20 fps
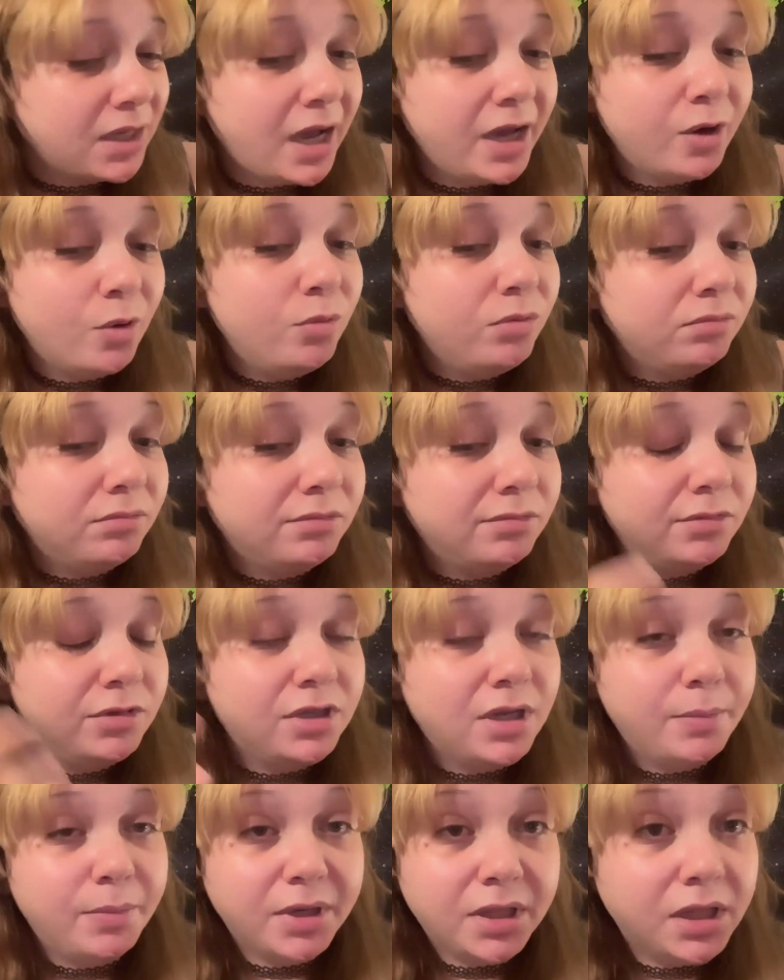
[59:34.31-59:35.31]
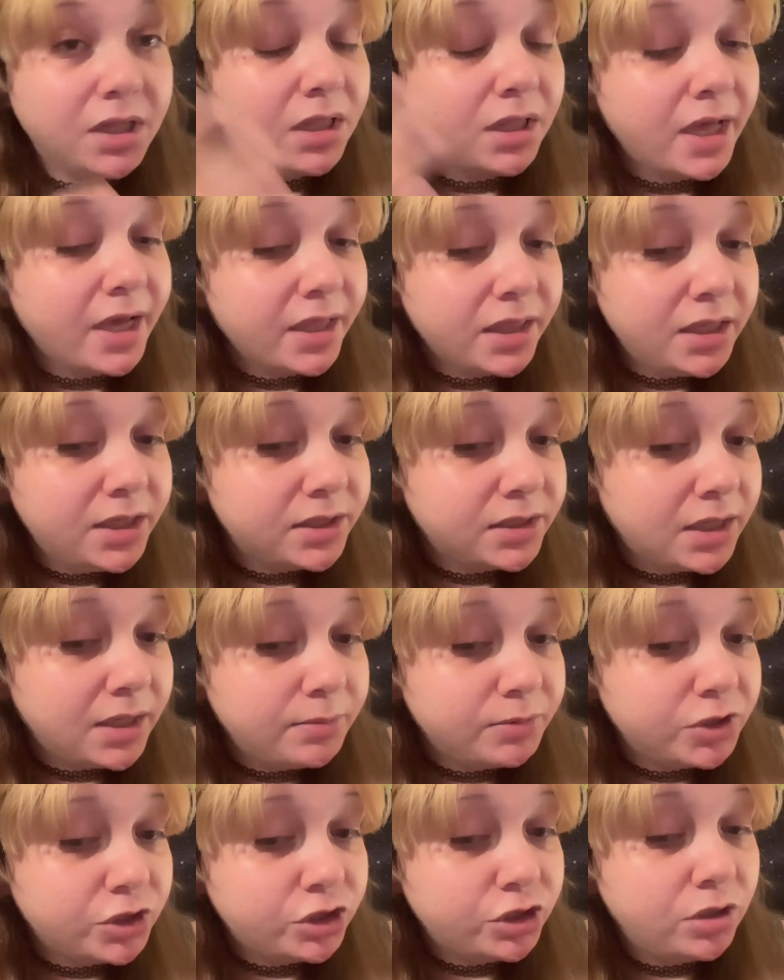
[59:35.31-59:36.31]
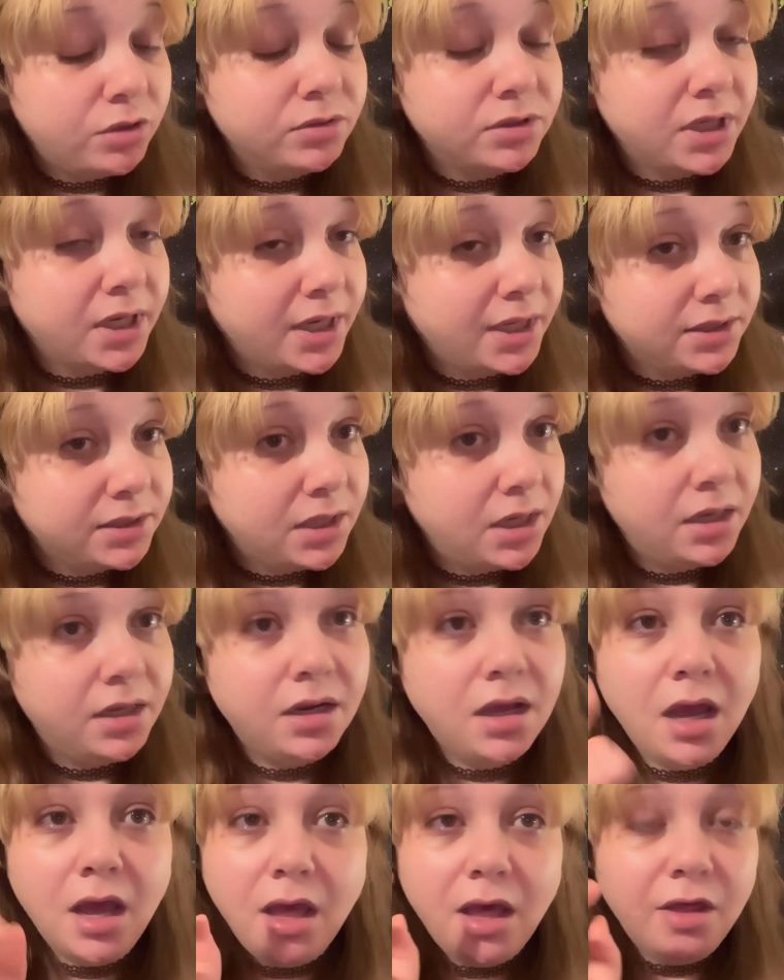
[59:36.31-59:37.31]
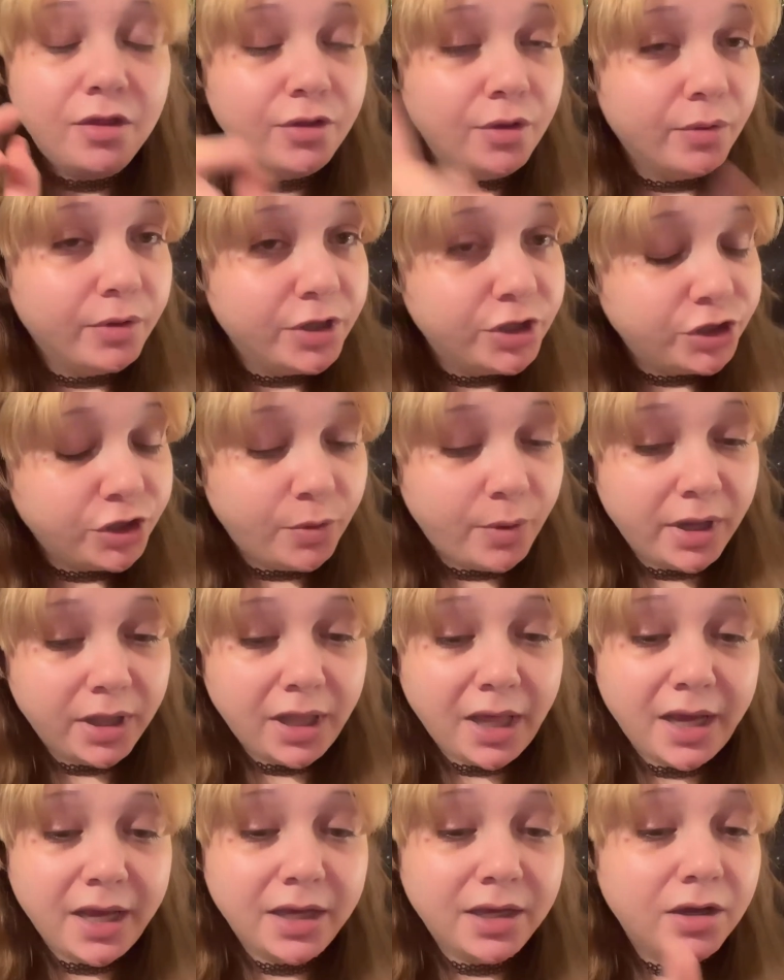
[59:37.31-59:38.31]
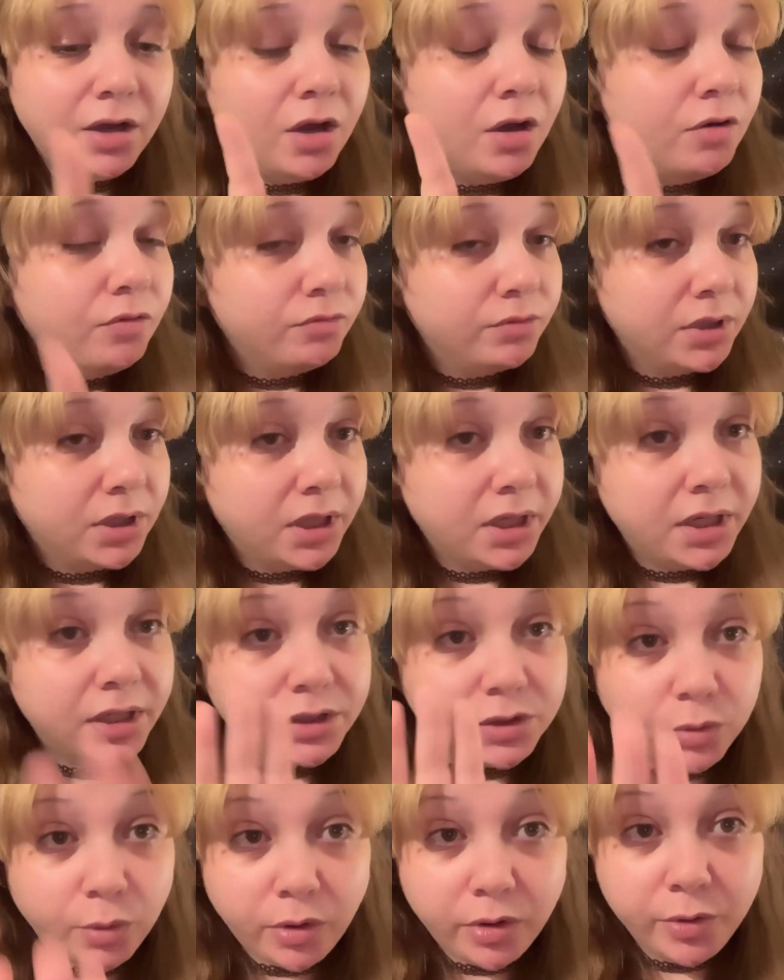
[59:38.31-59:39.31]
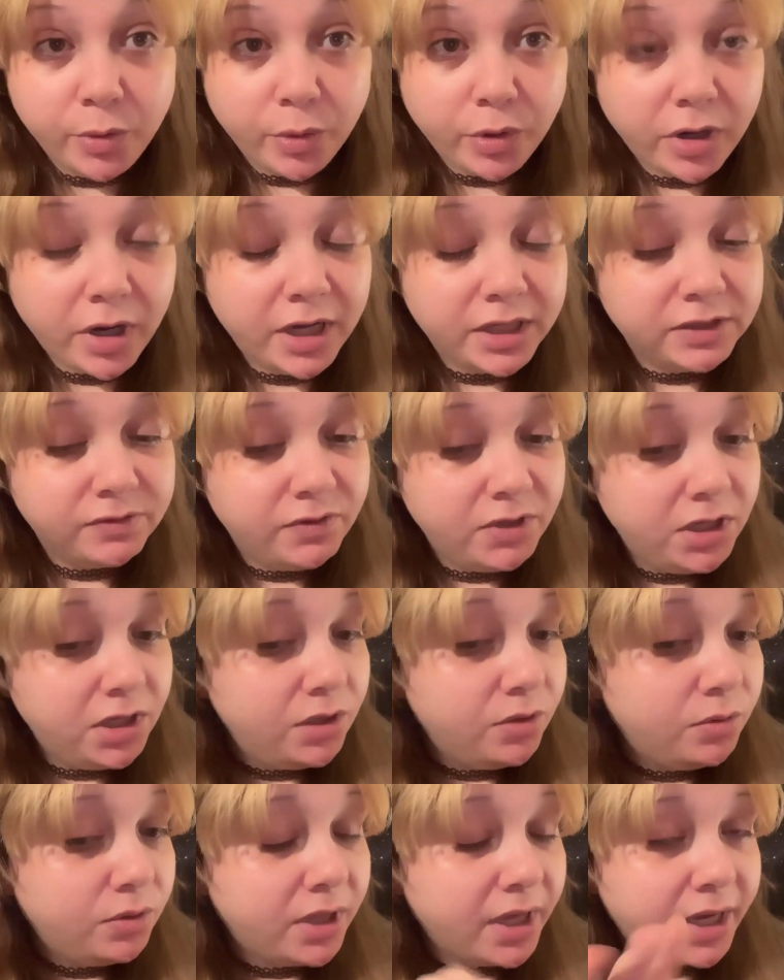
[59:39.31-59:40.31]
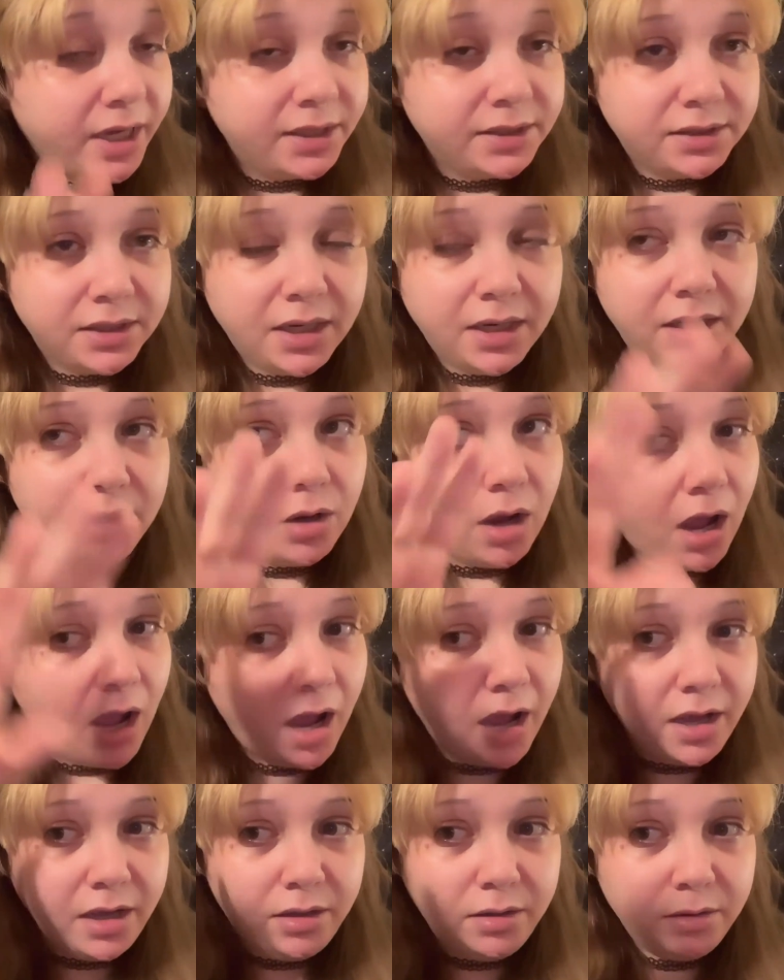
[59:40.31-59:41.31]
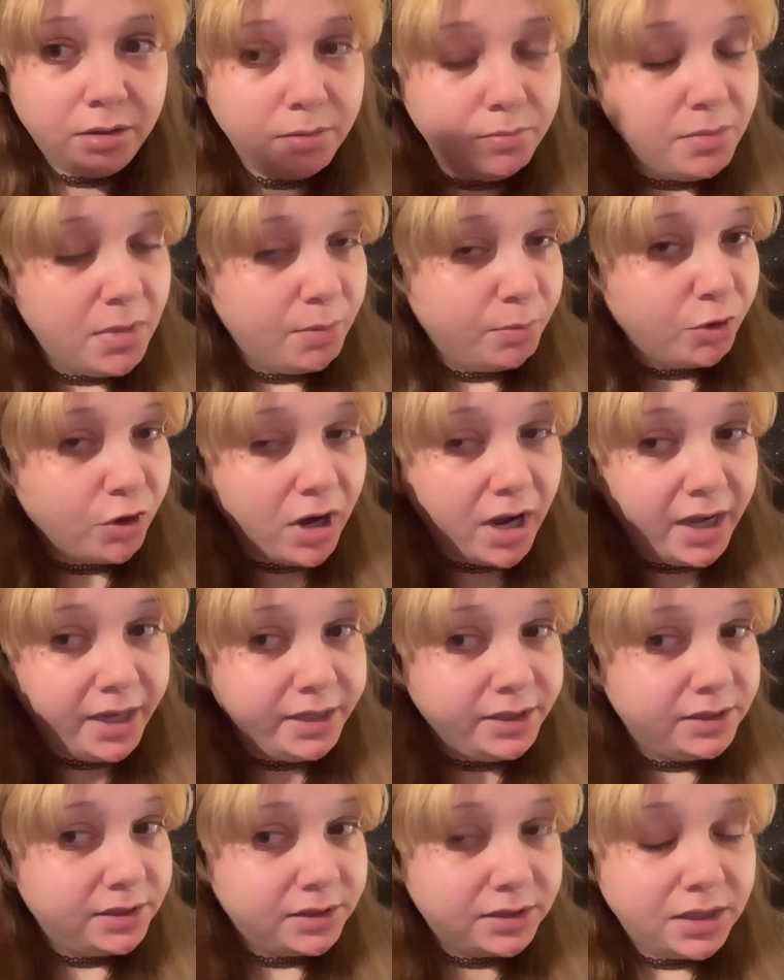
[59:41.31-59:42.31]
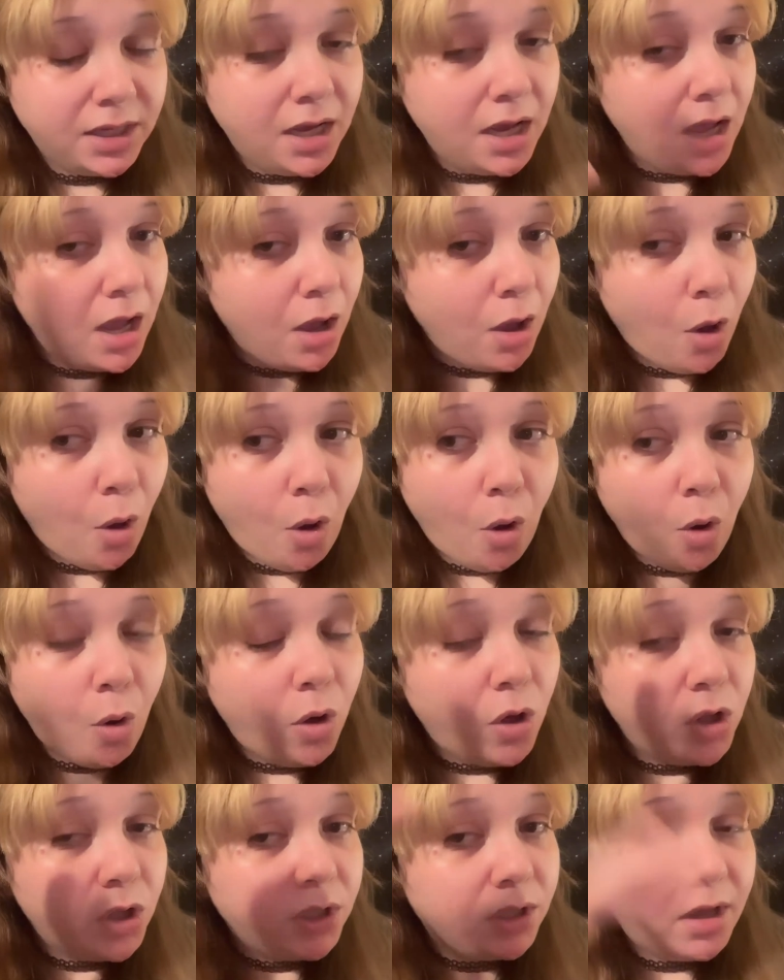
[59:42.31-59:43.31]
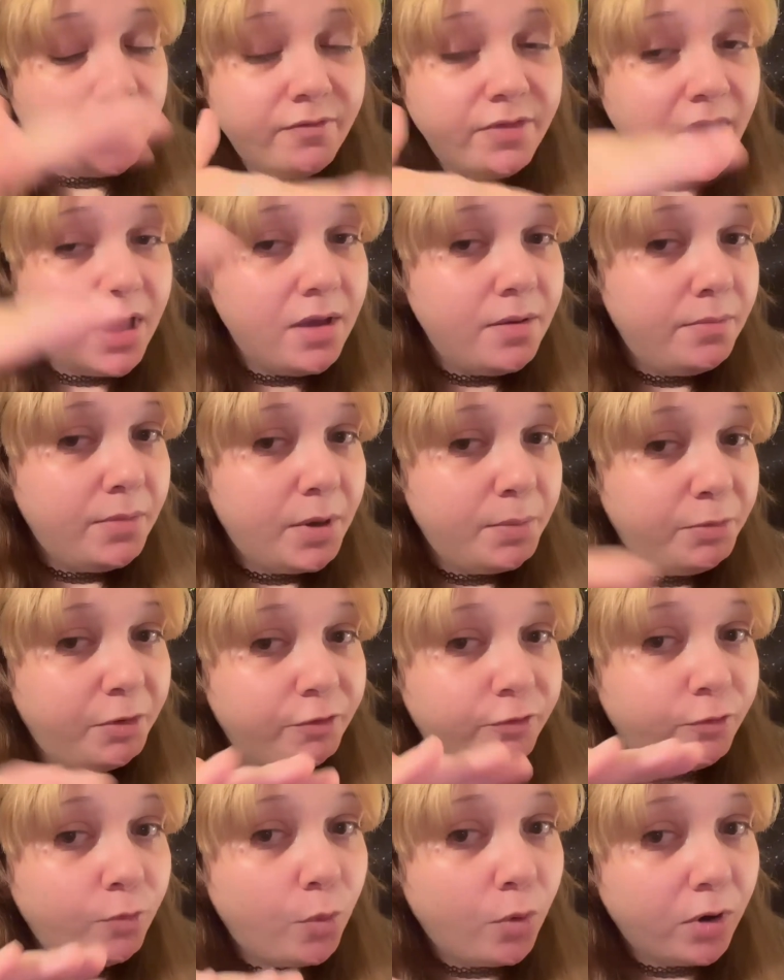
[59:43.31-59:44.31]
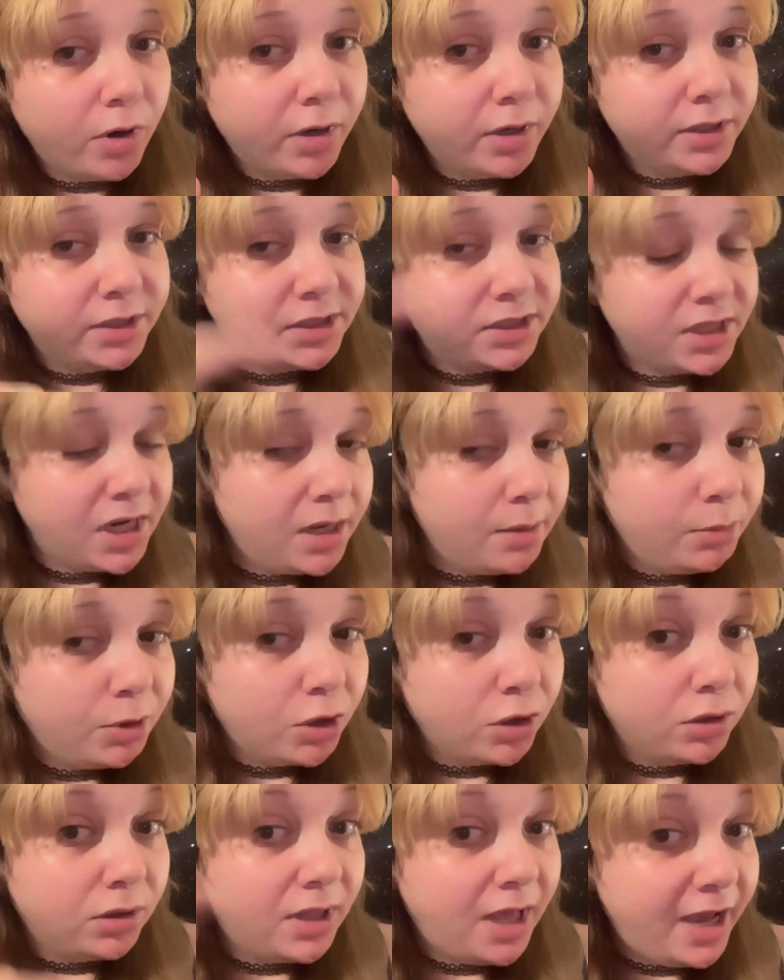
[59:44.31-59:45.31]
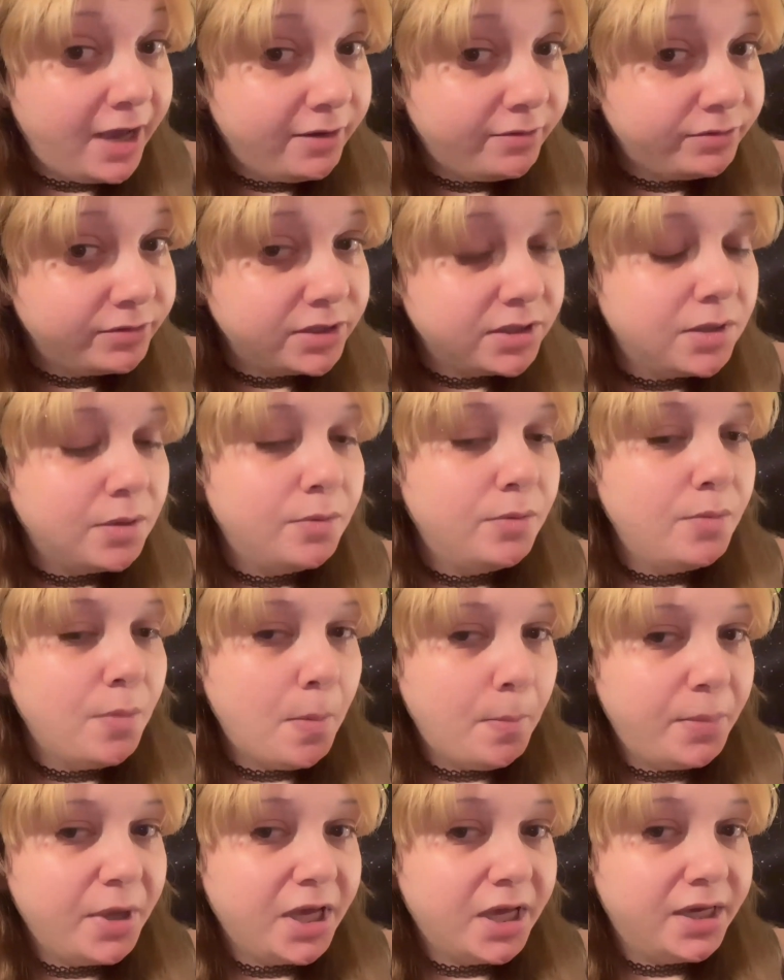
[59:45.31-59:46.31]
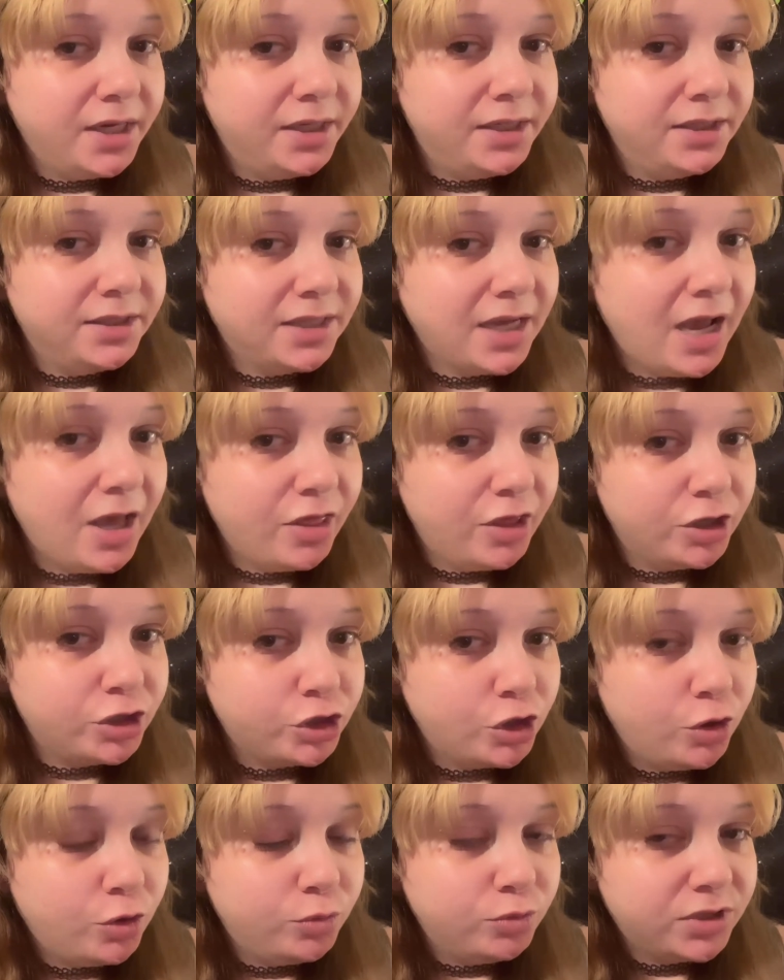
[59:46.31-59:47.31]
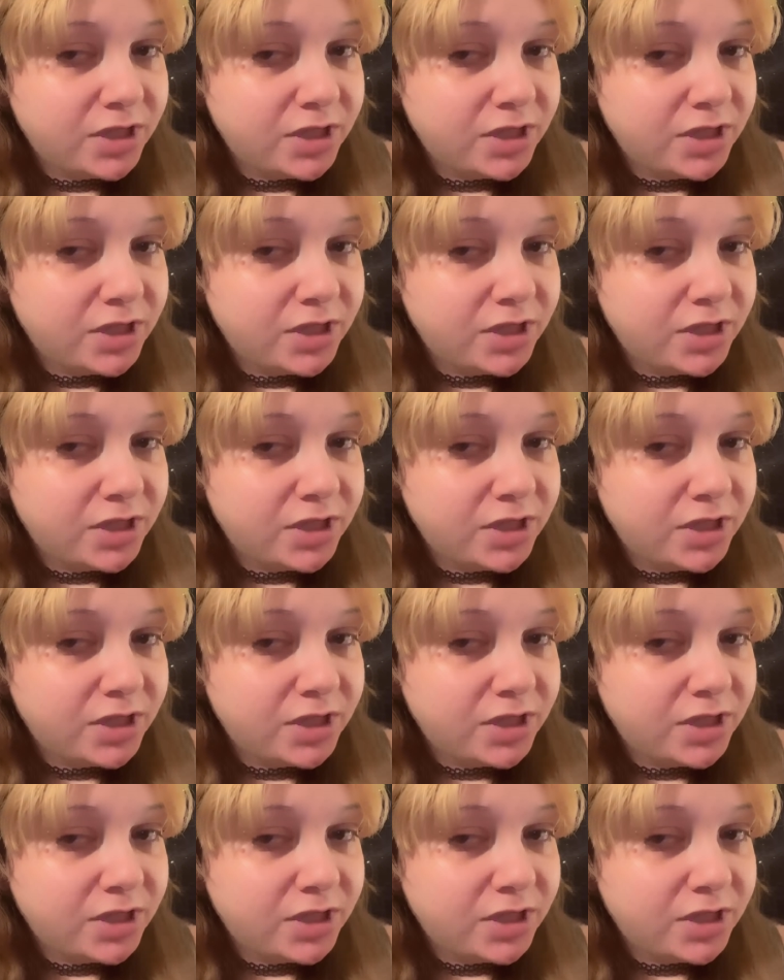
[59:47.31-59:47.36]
I don't typically like these types of shows. Like I said, the only show I like really is Law & Order SVU. Like I said, I can memorize all of them before Stabler left, because the shows